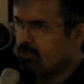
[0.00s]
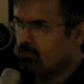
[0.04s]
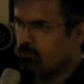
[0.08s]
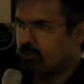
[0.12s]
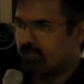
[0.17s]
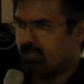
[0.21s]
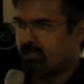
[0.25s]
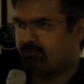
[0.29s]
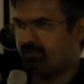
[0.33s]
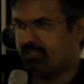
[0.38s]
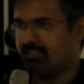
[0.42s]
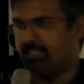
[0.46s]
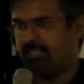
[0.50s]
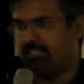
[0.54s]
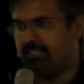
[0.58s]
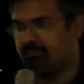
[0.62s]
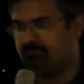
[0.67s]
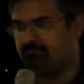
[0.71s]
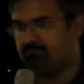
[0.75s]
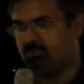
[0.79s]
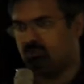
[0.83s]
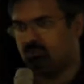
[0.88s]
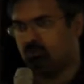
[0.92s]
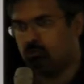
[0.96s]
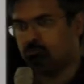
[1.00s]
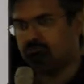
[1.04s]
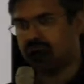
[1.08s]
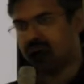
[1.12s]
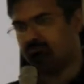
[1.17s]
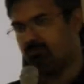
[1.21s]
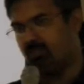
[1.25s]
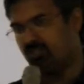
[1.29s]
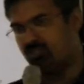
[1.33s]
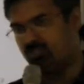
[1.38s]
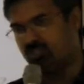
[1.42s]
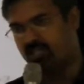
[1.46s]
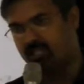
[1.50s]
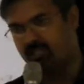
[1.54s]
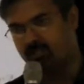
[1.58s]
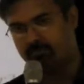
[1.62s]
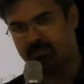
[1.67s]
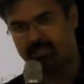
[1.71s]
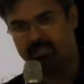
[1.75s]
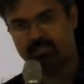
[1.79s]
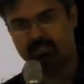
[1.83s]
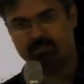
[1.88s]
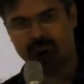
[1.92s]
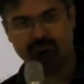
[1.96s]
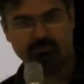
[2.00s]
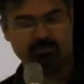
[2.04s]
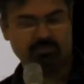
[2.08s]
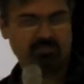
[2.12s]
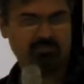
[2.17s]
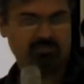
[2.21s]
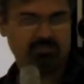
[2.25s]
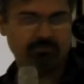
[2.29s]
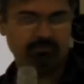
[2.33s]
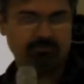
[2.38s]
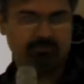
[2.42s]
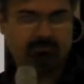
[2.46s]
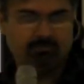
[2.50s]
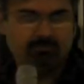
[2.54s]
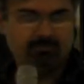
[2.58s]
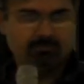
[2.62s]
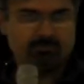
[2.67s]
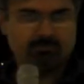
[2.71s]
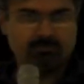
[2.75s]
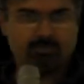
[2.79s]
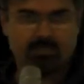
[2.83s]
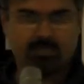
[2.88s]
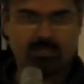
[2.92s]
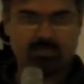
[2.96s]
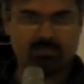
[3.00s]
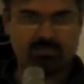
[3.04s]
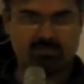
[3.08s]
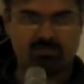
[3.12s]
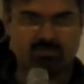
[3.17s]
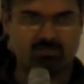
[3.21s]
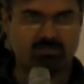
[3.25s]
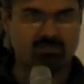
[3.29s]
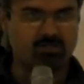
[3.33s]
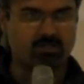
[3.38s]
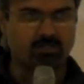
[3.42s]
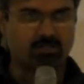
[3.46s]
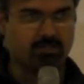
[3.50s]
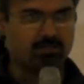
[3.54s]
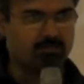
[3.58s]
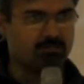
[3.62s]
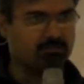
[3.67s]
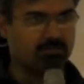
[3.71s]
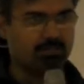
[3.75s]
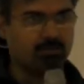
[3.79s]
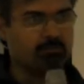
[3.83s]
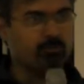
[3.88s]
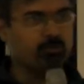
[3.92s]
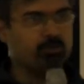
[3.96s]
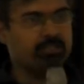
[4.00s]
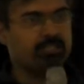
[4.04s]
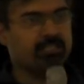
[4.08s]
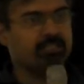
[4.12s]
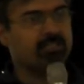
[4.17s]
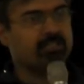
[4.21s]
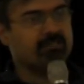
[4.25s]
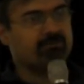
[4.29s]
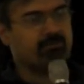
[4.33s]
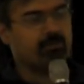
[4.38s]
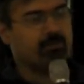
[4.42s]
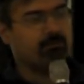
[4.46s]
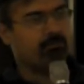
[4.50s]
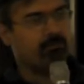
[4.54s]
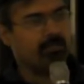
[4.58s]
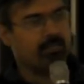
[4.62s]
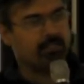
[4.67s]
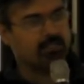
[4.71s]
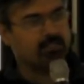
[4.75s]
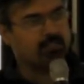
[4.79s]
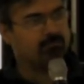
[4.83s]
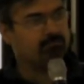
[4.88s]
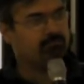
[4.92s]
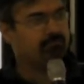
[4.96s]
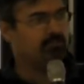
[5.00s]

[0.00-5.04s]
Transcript: on demographic? So does gender make a difference? Does uh, community that a make a